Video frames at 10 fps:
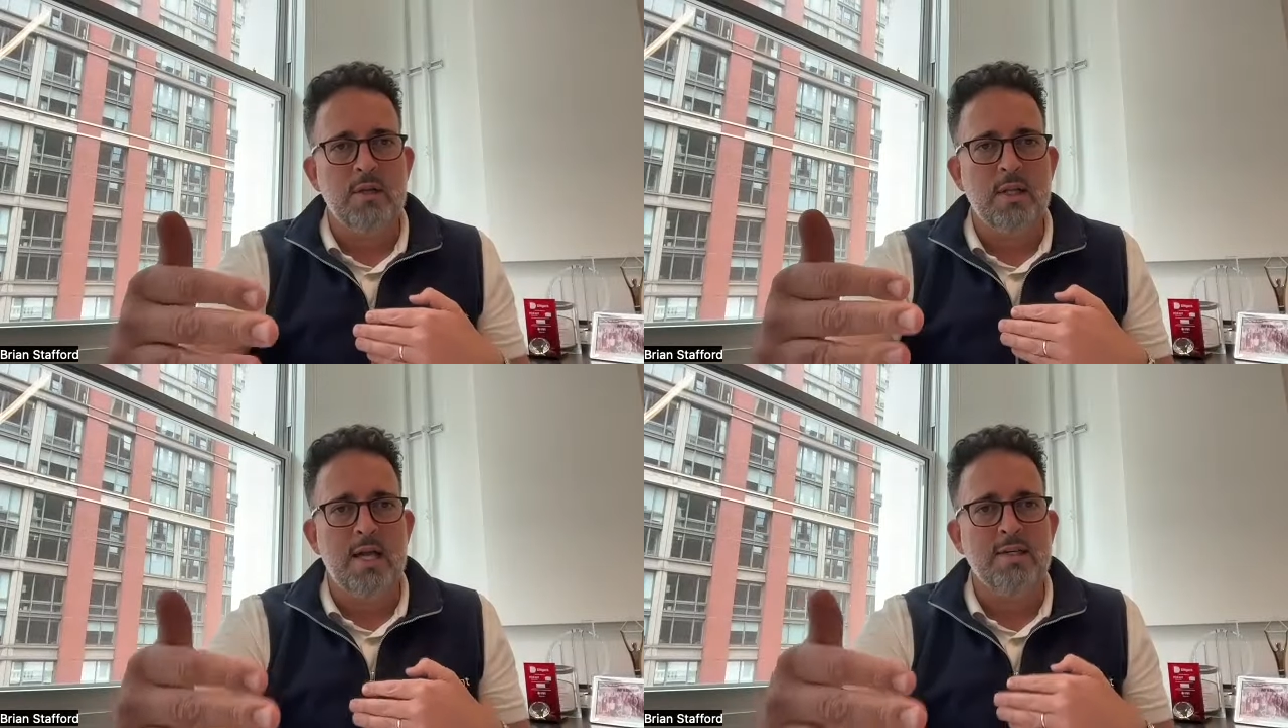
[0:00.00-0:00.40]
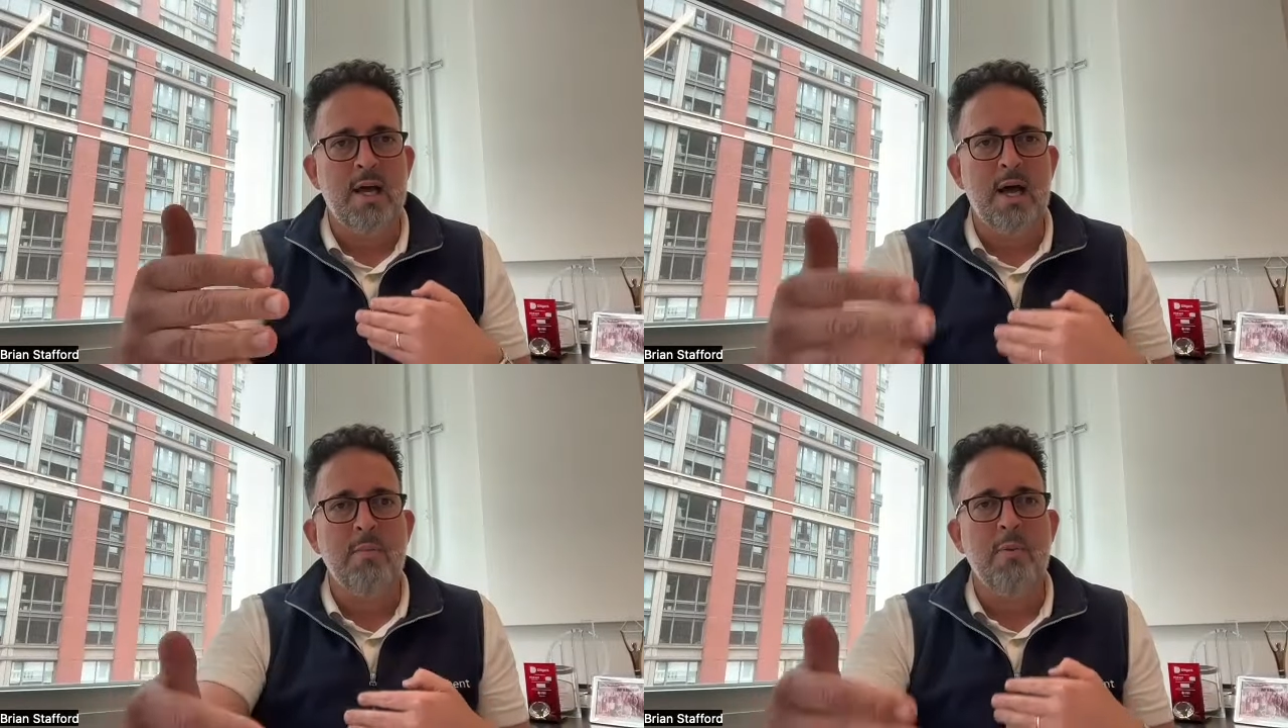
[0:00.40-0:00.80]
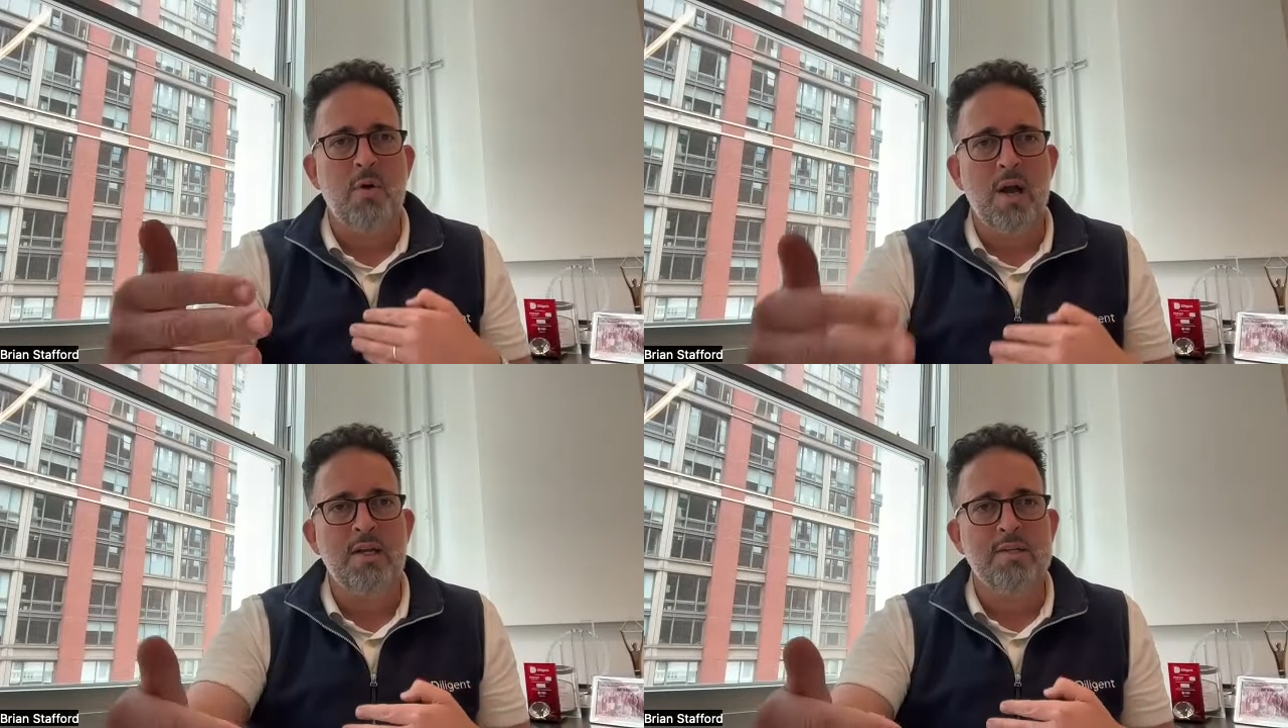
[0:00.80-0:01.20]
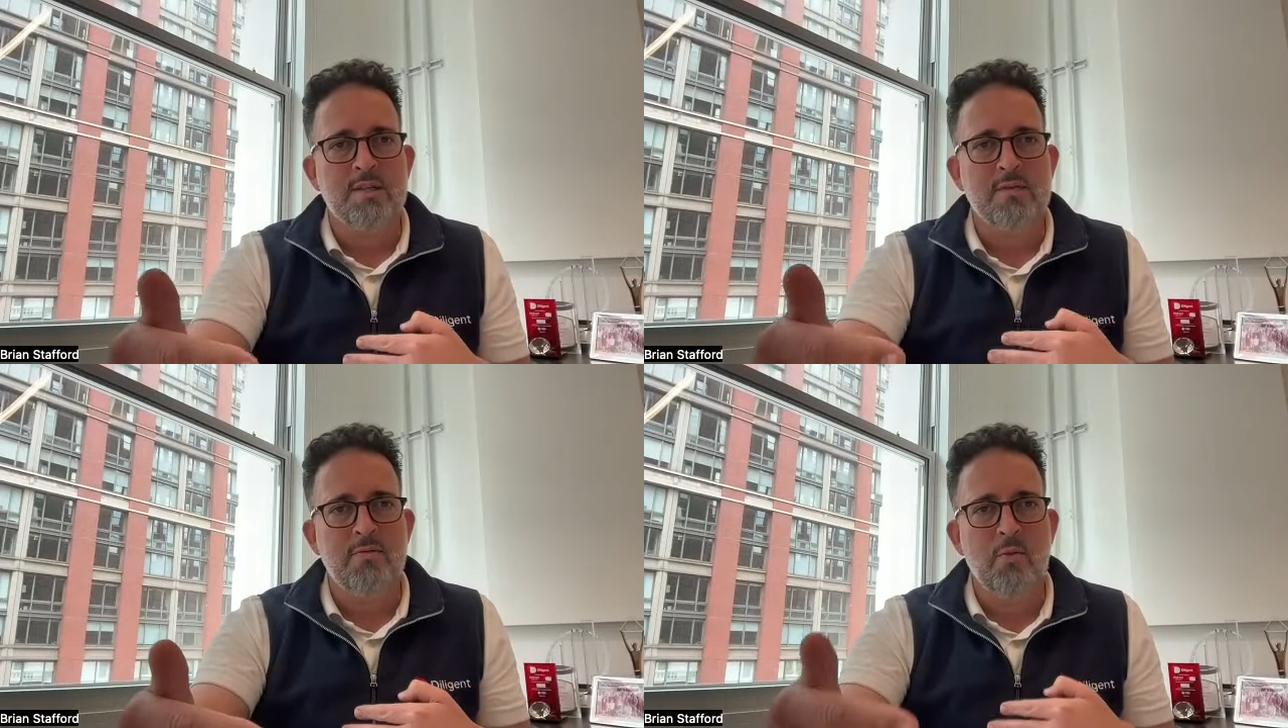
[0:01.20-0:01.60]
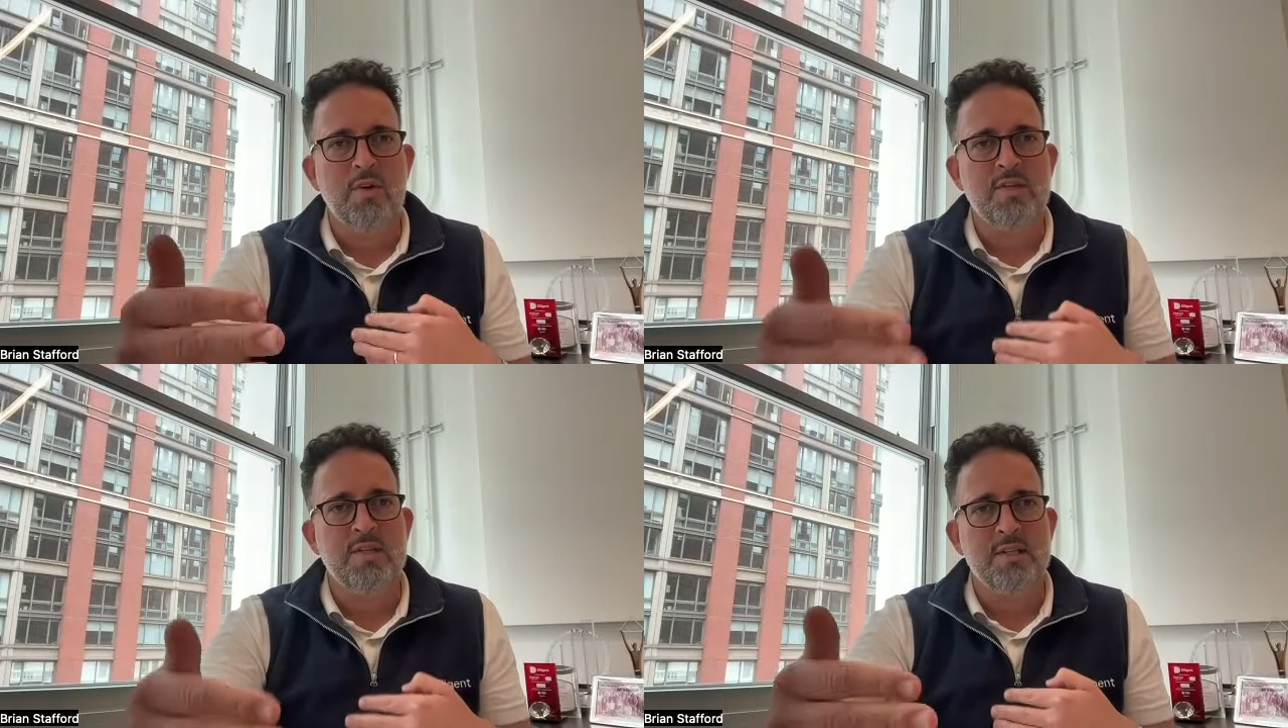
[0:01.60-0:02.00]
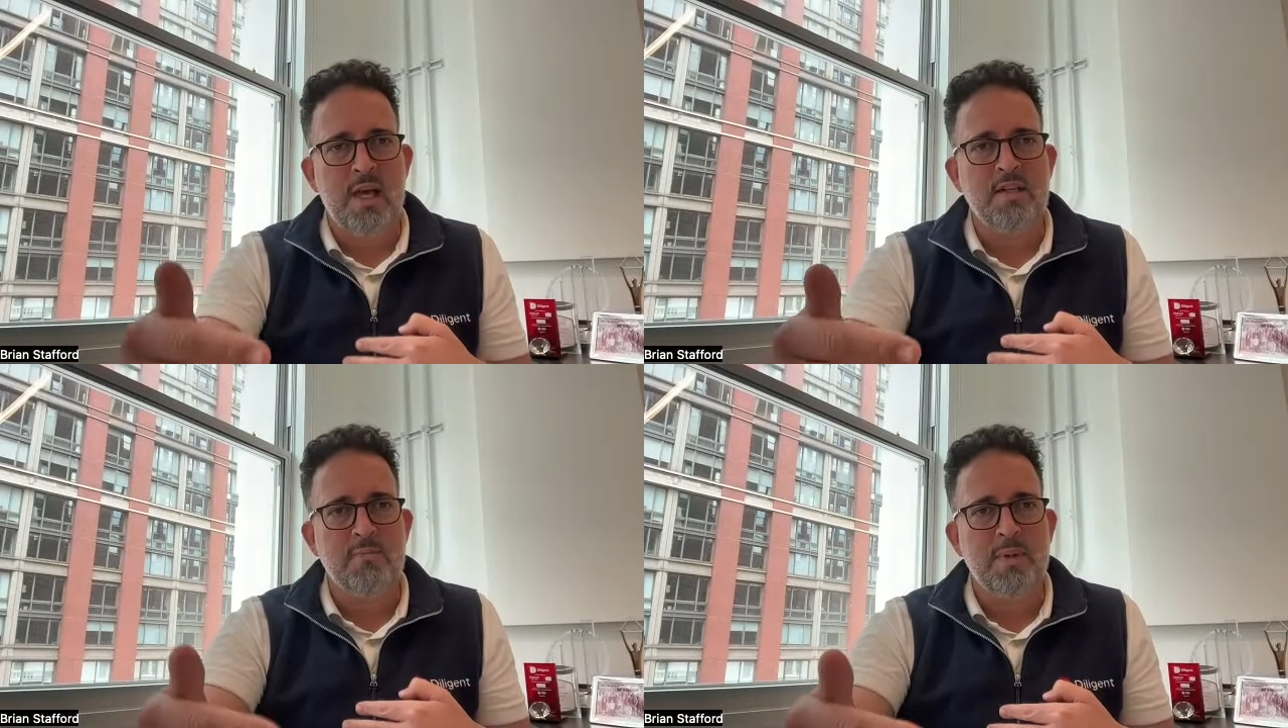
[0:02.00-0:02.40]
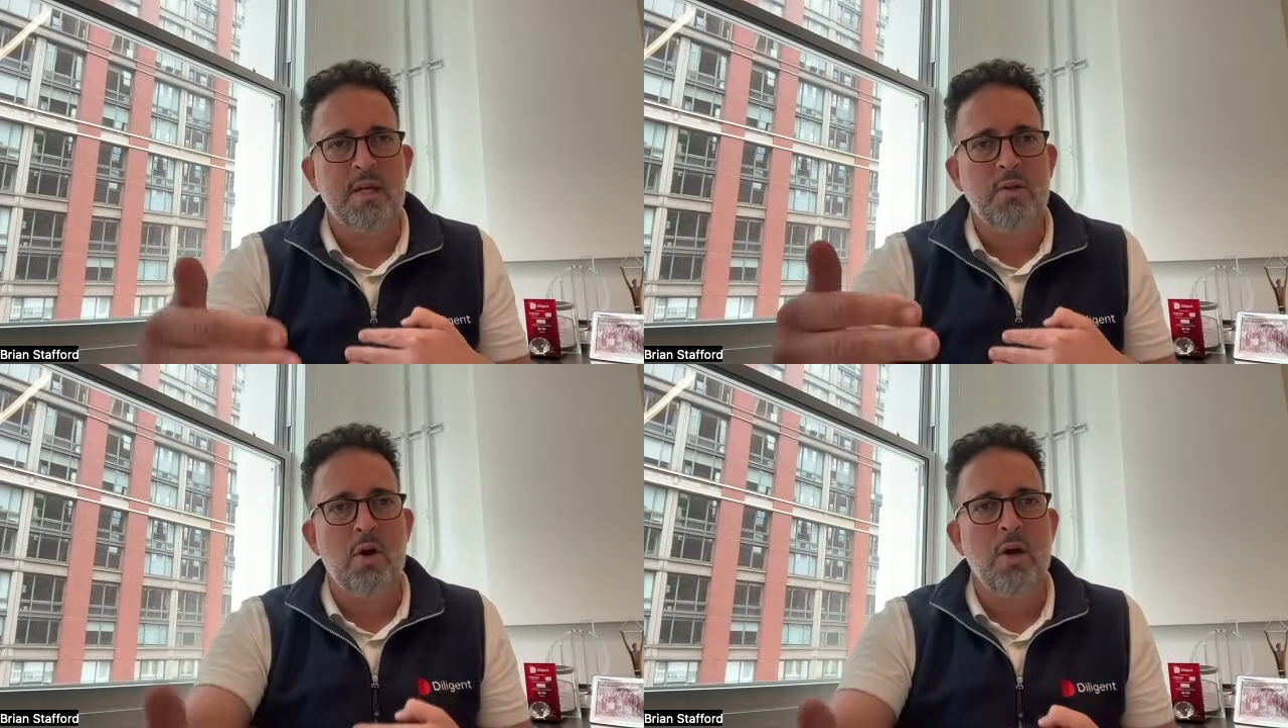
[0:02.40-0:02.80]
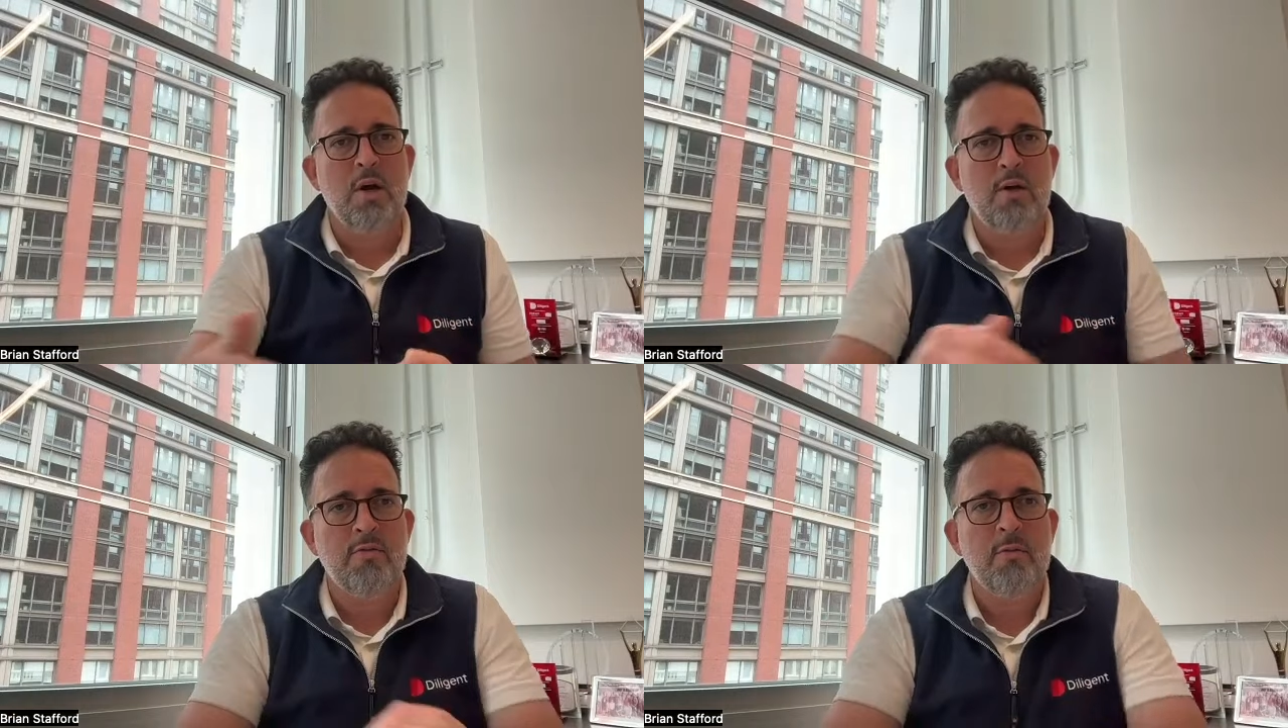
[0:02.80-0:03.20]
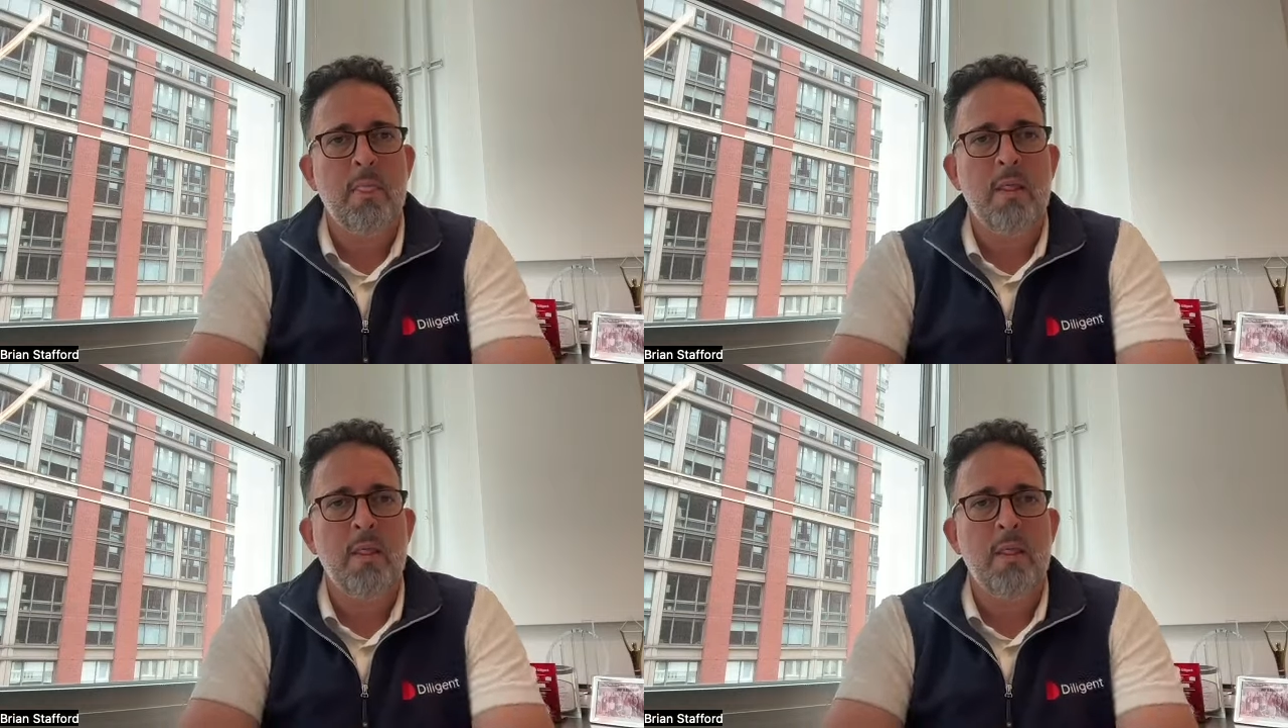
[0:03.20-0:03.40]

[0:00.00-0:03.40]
that time horizon for success being long enough,